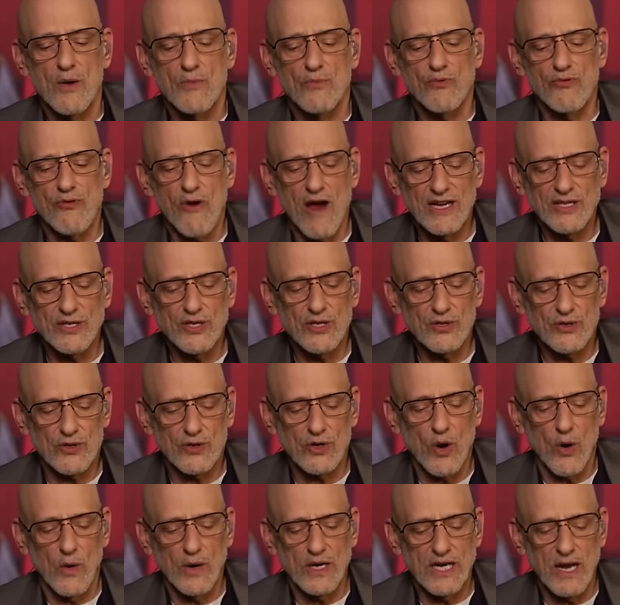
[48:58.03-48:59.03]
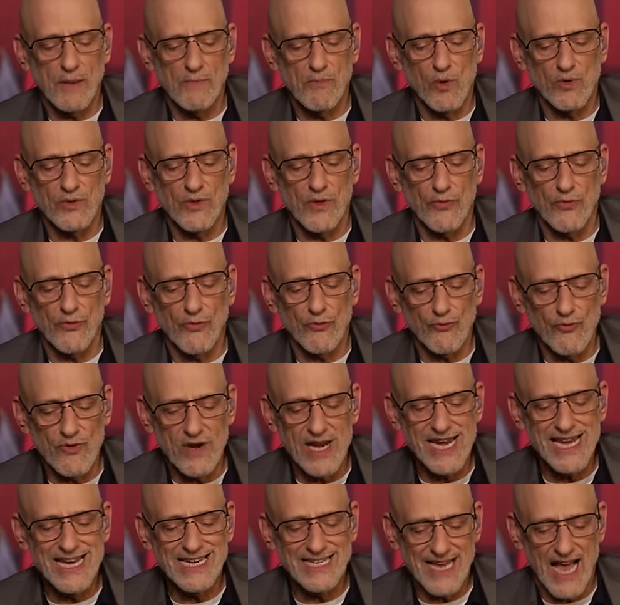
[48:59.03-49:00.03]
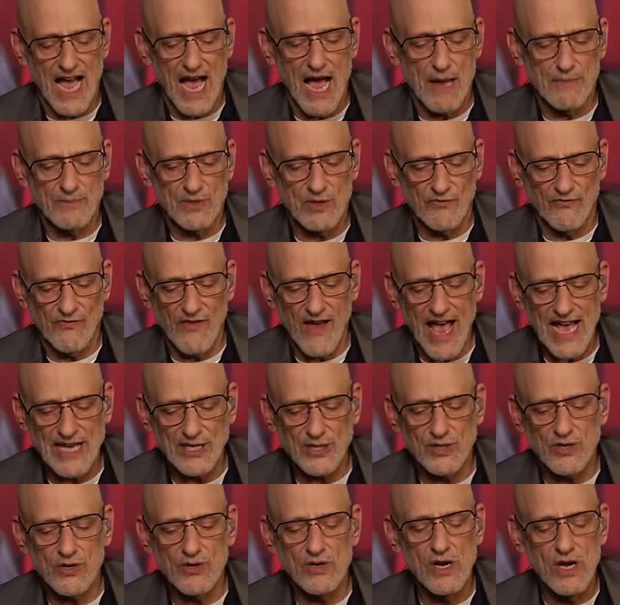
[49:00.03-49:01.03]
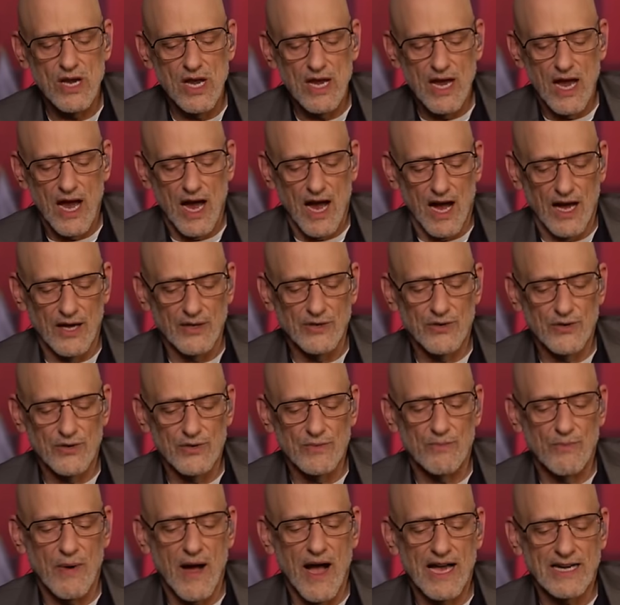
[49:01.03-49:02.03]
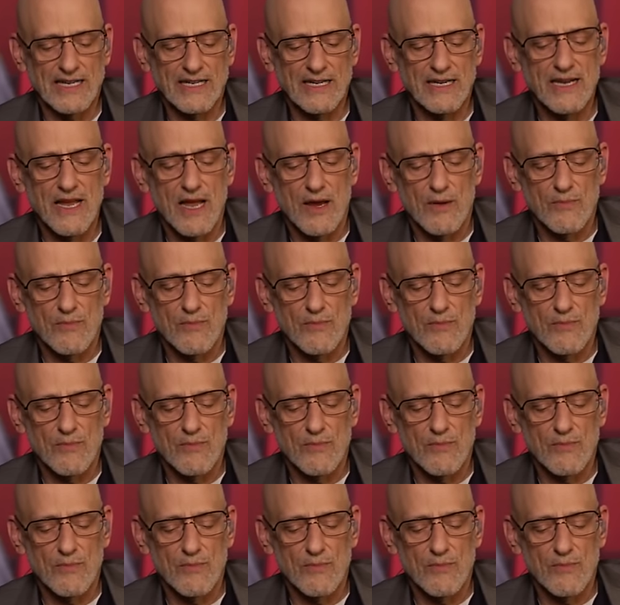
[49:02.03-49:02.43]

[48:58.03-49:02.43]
Prices are going up more than three times faster under Biden.